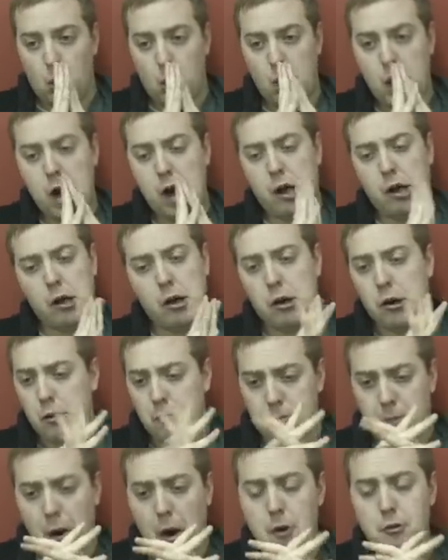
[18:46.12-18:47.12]
well,
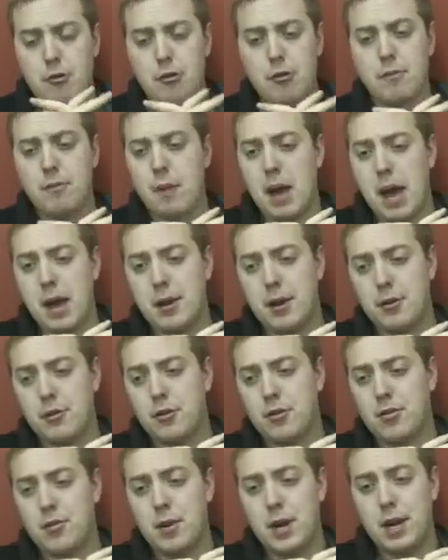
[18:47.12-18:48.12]
Martian
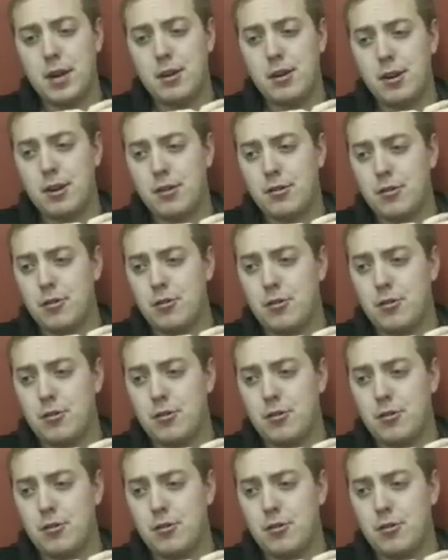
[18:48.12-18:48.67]
Manhunter's weakness